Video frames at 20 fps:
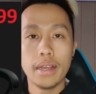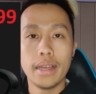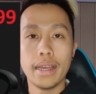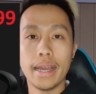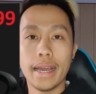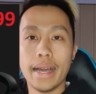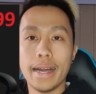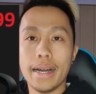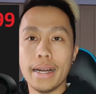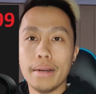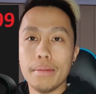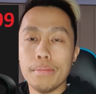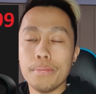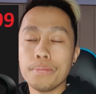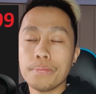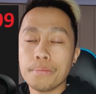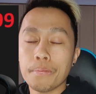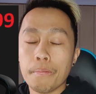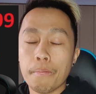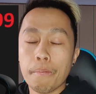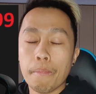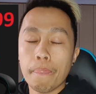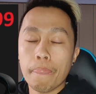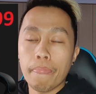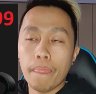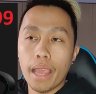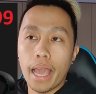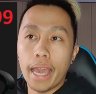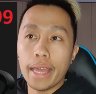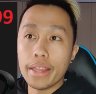
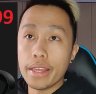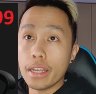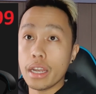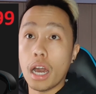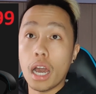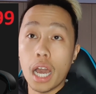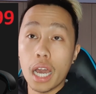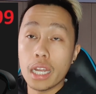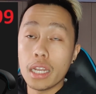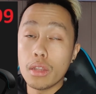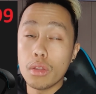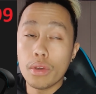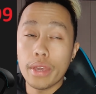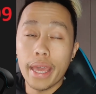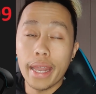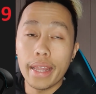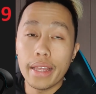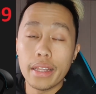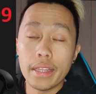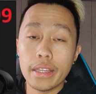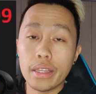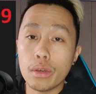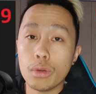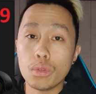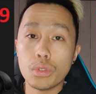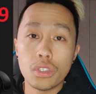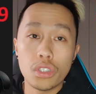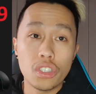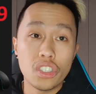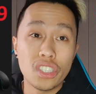And then I had a look at it, and that
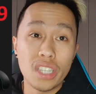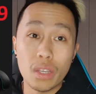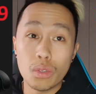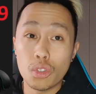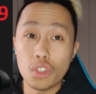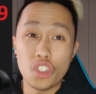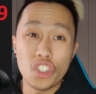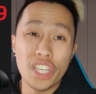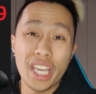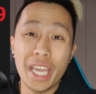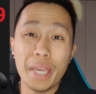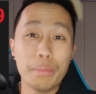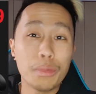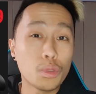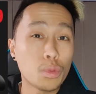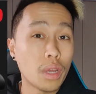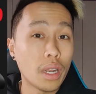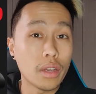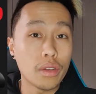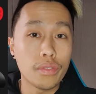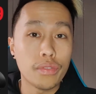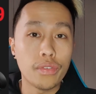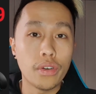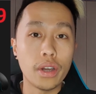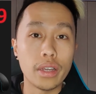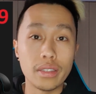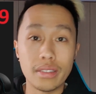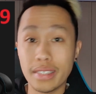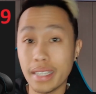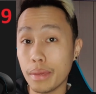was the cheapest one I could
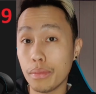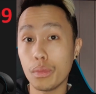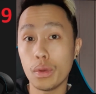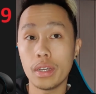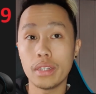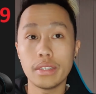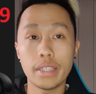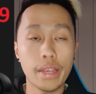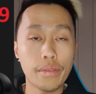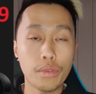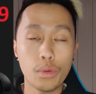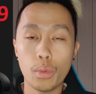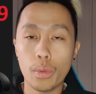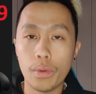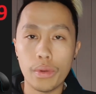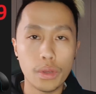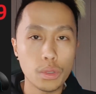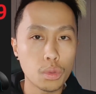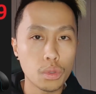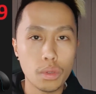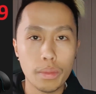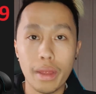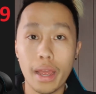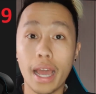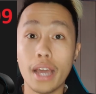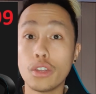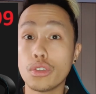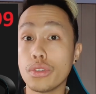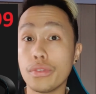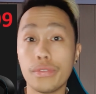find. Same ones everywhere else were about
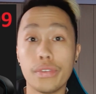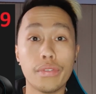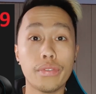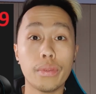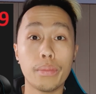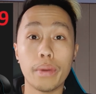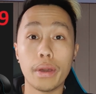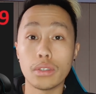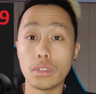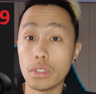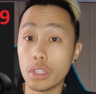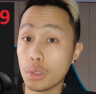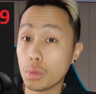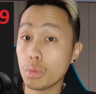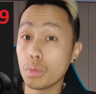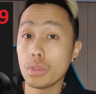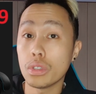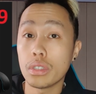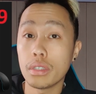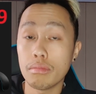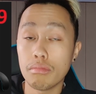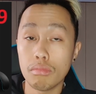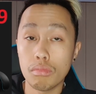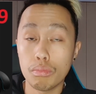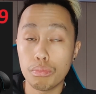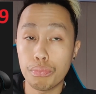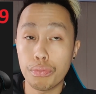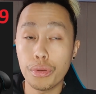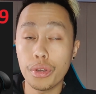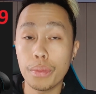$150. So this one was
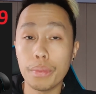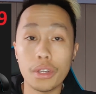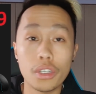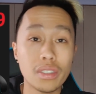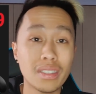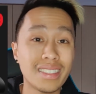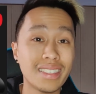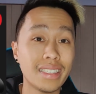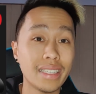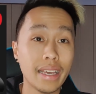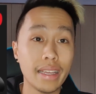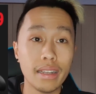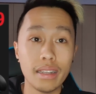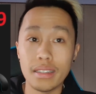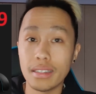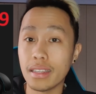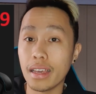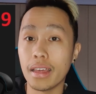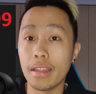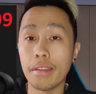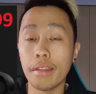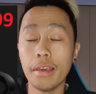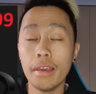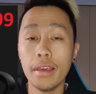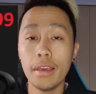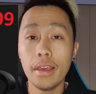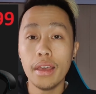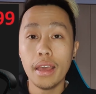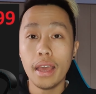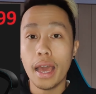pretty much set and done.
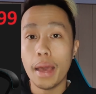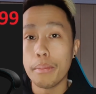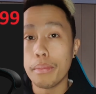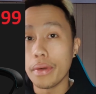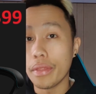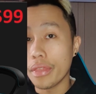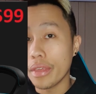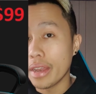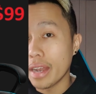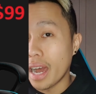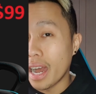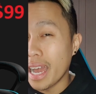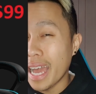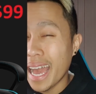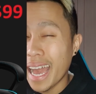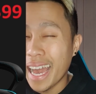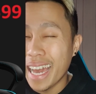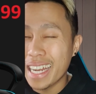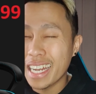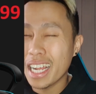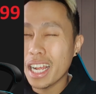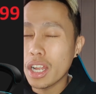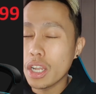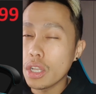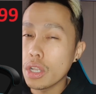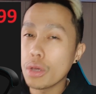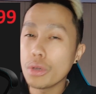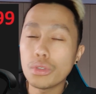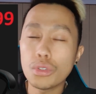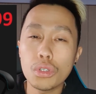But then I had a
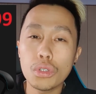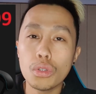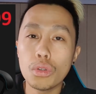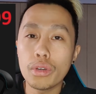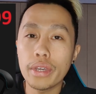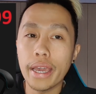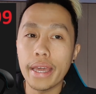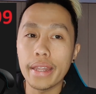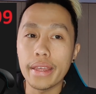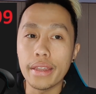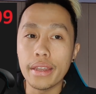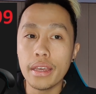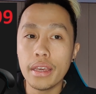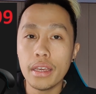closer look at it.